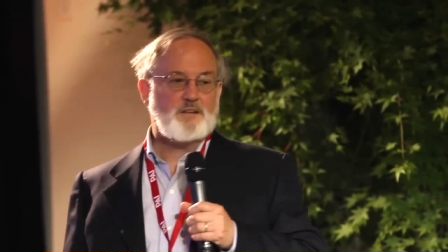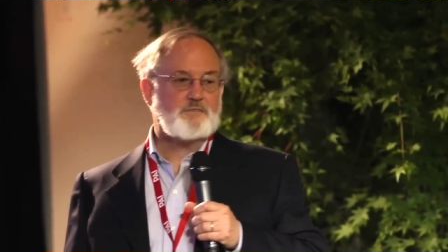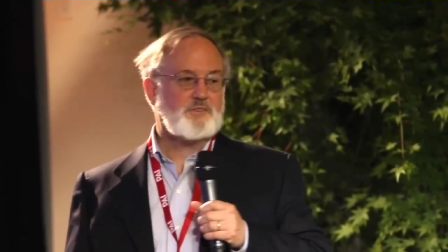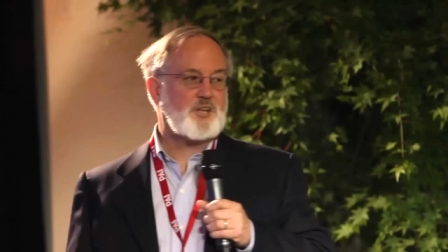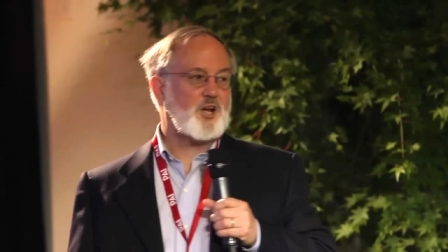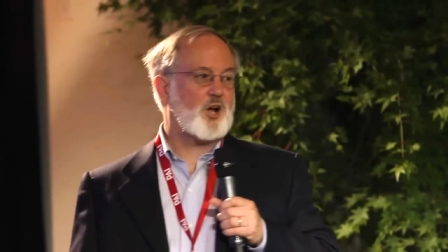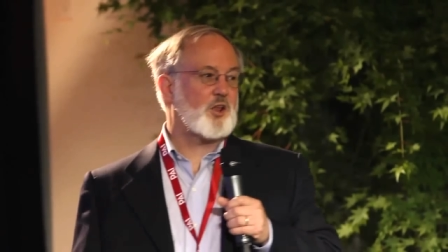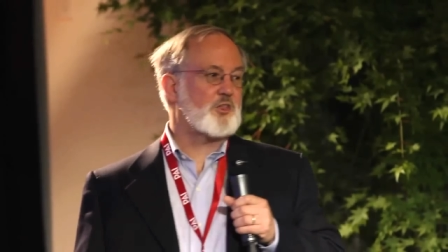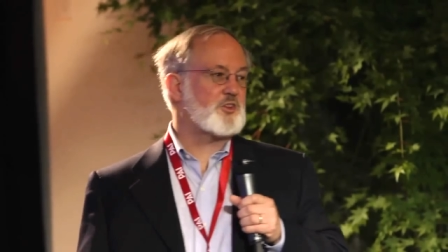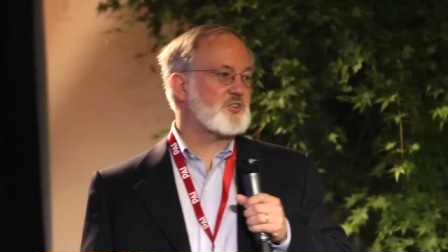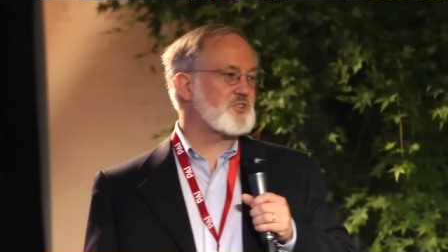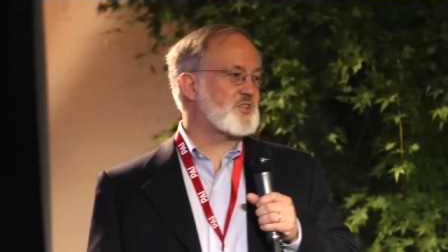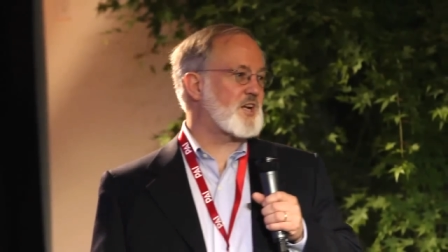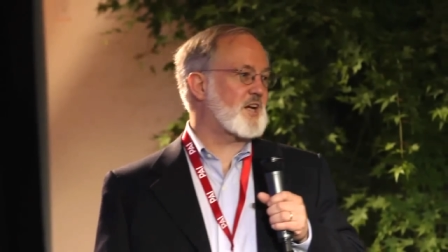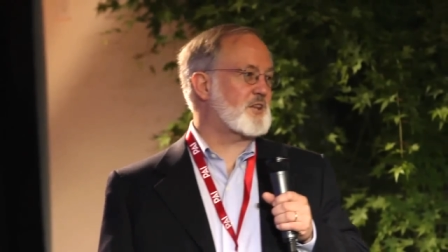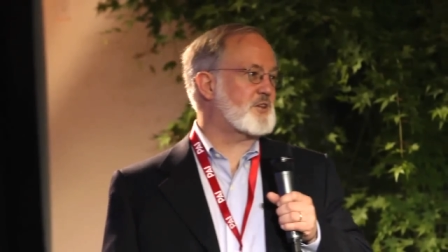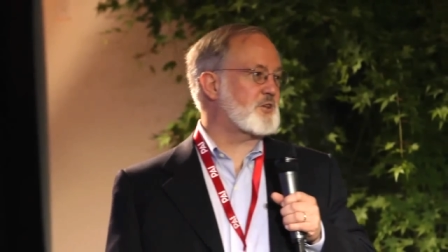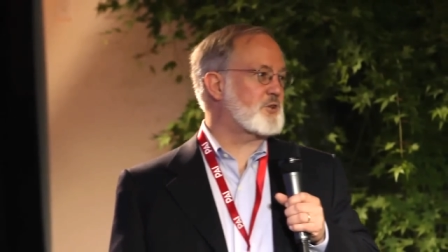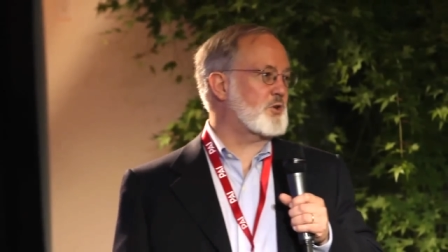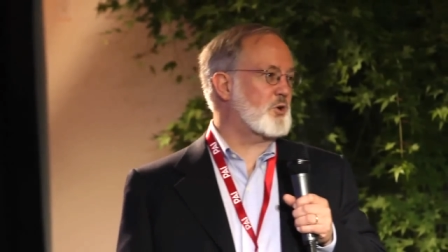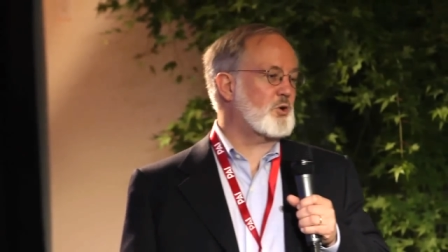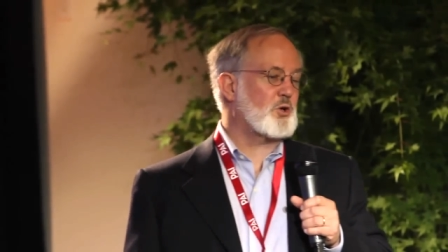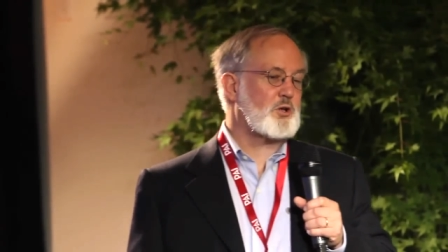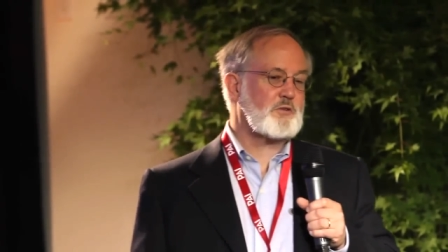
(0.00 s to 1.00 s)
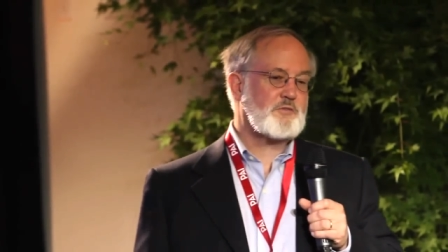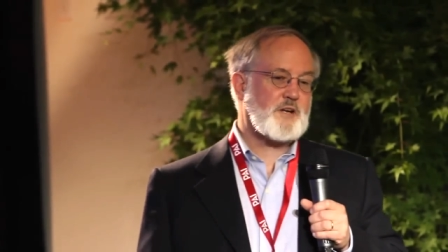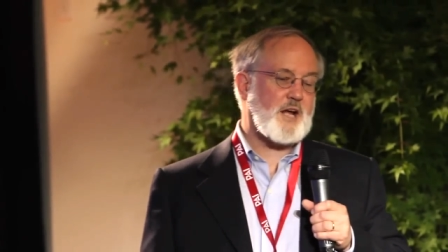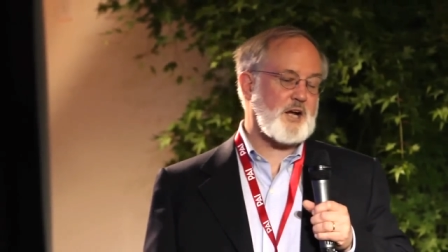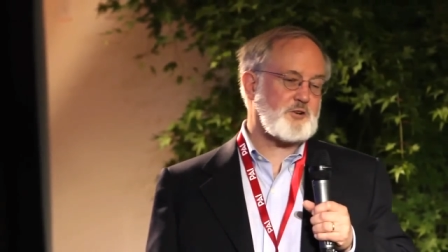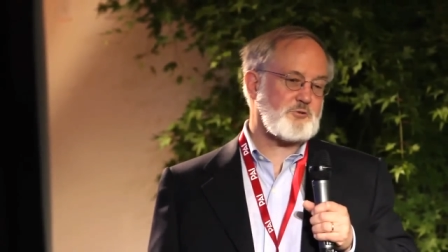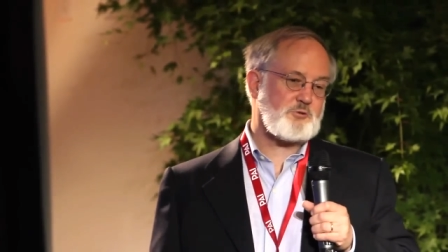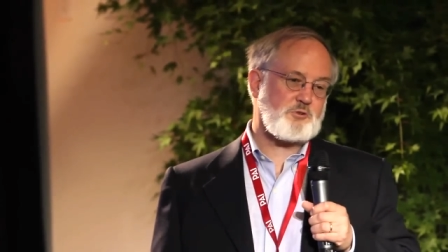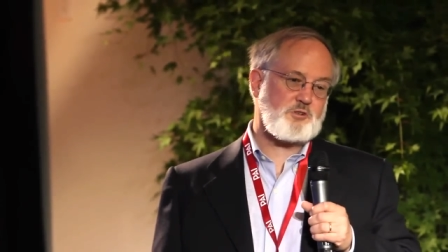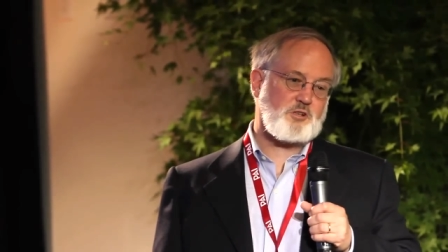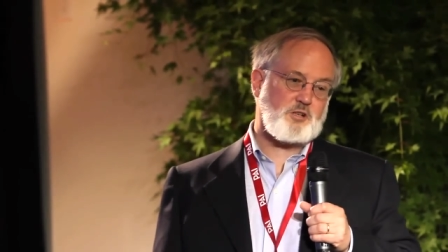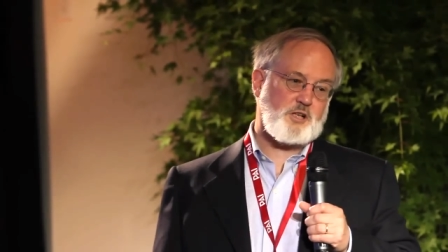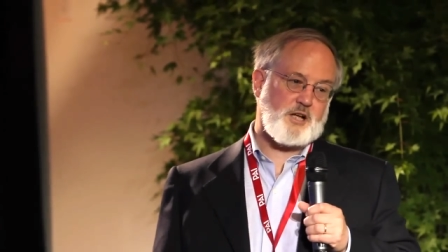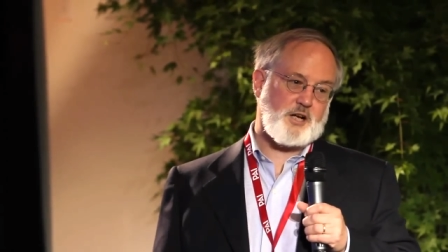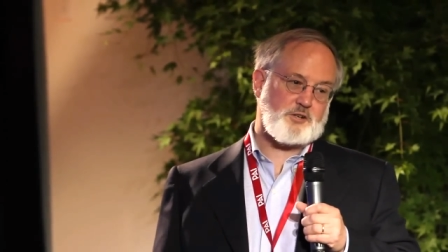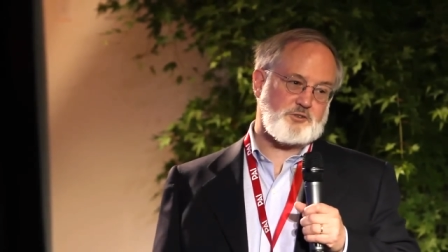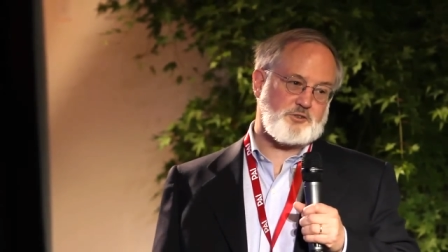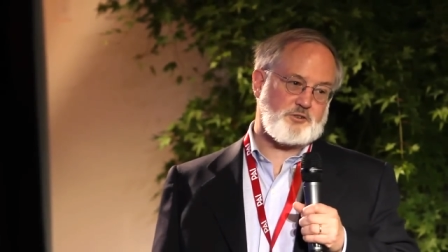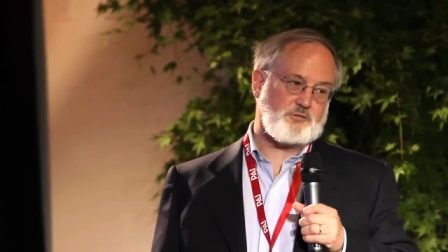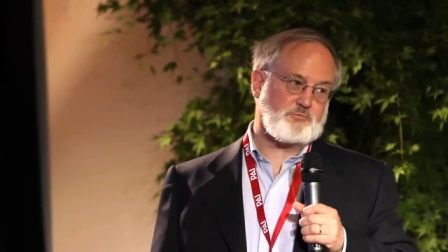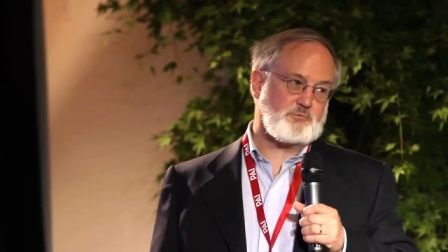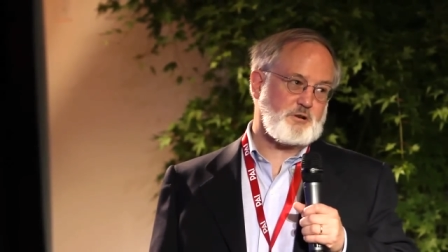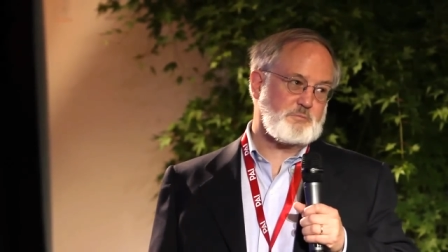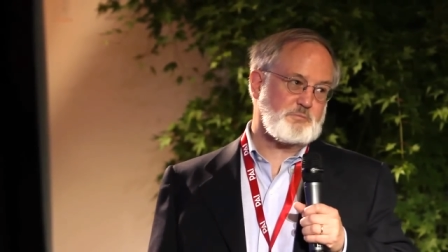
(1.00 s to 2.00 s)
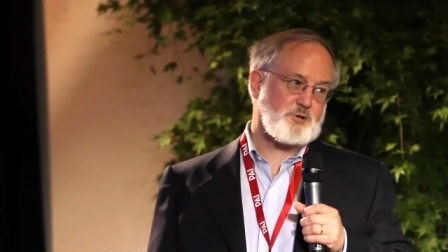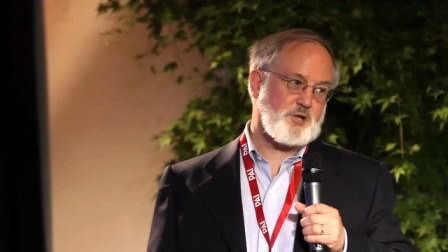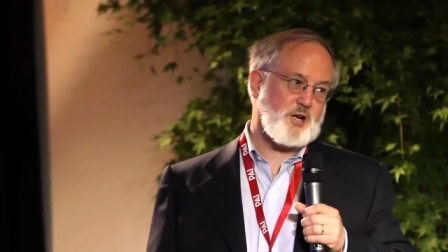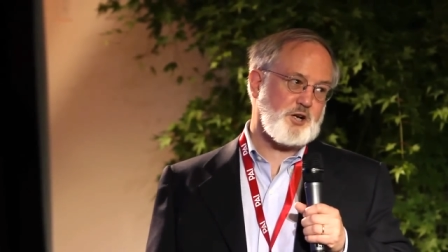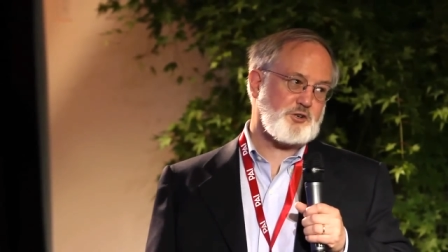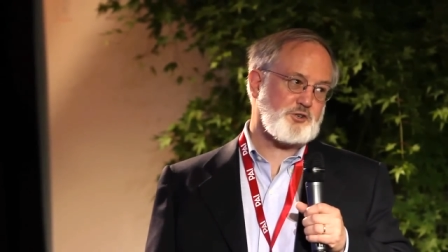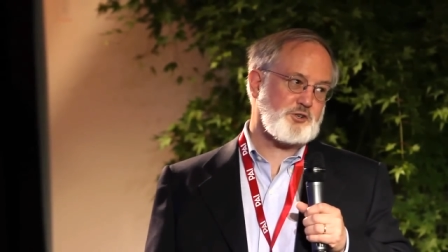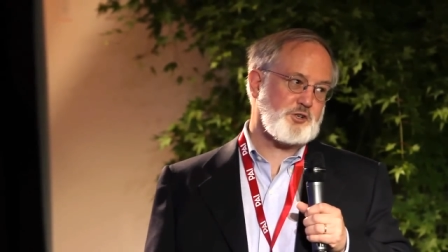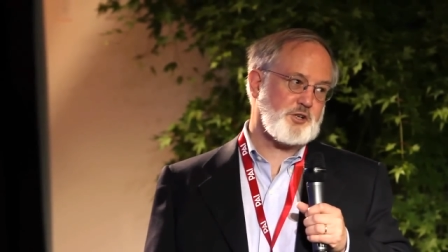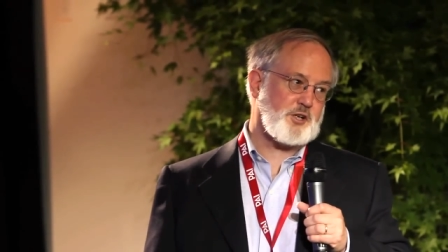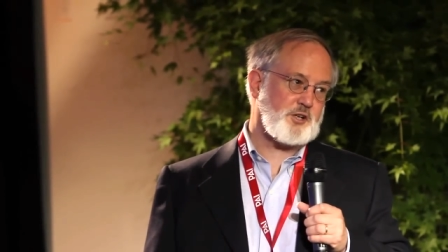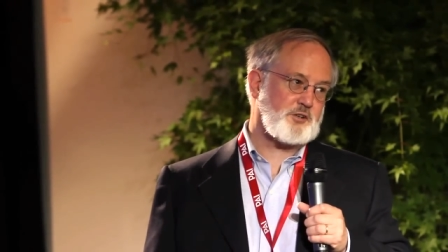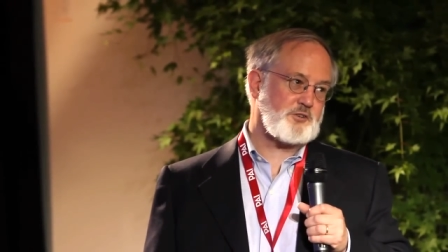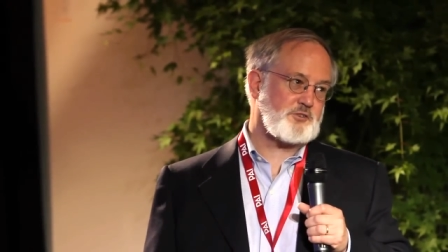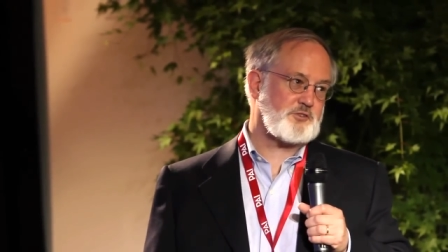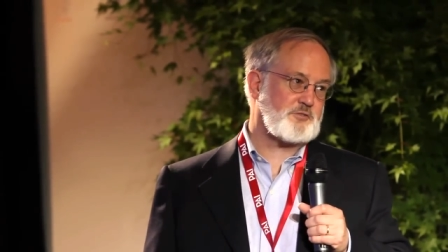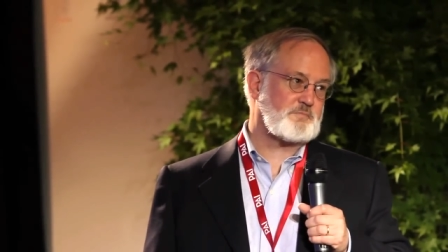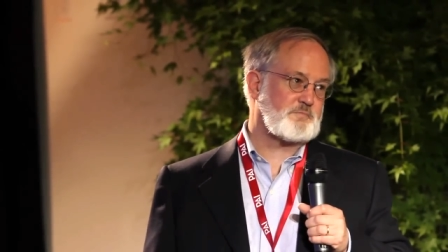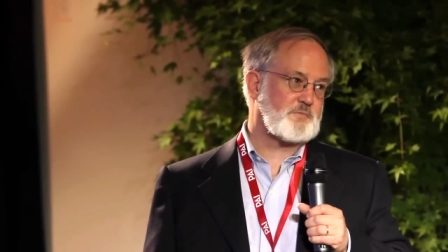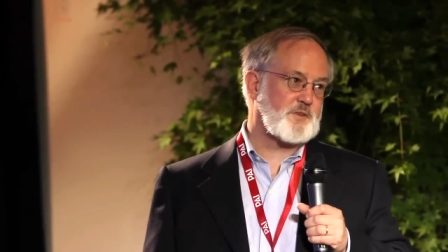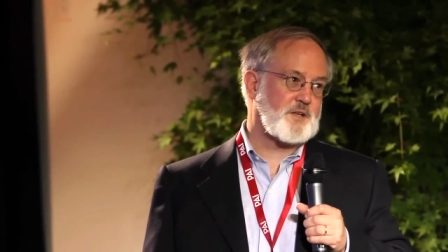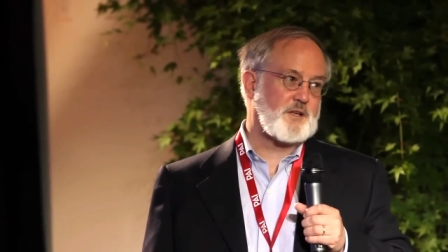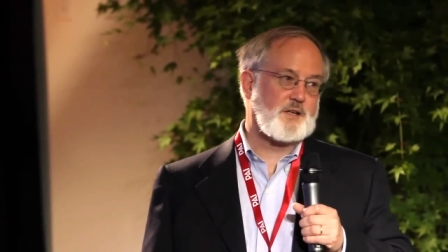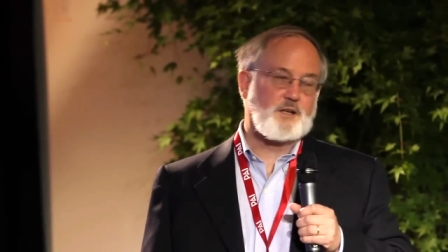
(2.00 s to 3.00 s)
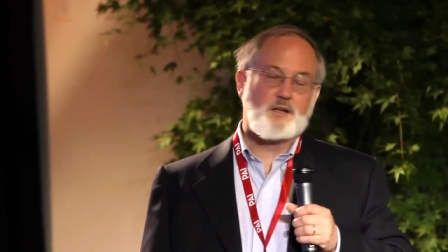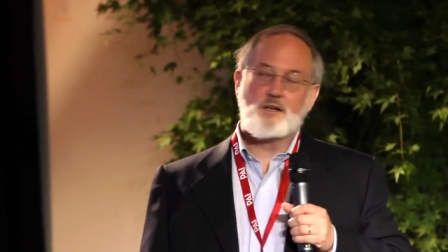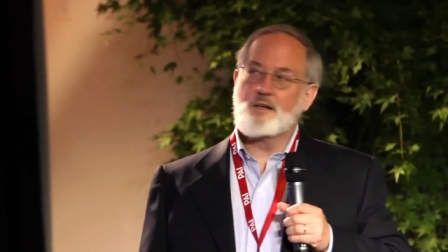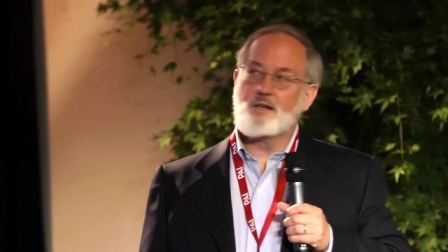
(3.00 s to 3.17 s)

Fifth, health is not the goal of natural selection, reproduction is.